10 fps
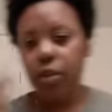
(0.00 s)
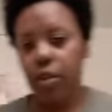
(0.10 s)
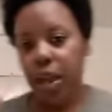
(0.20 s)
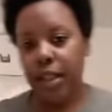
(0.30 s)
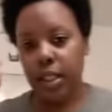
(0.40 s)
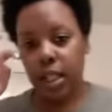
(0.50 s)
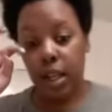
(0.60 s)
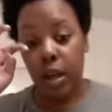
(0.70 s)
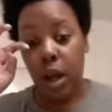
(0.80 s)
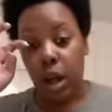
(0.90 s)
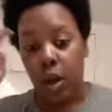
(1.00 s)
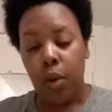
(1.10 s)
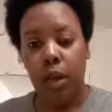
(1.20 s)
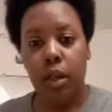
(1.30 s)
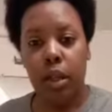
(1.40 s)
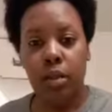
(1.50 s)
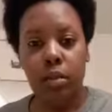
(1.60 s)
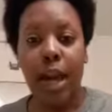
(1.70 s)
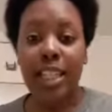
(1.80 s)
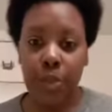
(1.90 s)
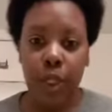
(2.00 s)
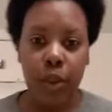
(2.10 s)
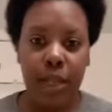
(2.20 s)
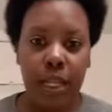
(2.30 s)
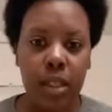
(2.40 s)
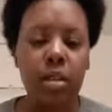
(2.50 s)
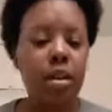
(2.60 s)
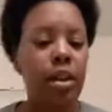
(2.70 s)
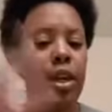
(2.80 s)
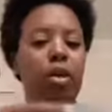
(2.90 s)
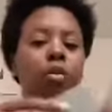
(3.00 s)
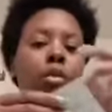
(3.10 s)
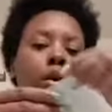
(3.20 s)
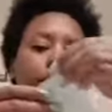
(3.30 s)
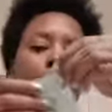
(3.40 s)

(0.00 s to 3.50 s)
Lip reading: that's done, we are going to, has it been 2 minutes? Thank you. Okay.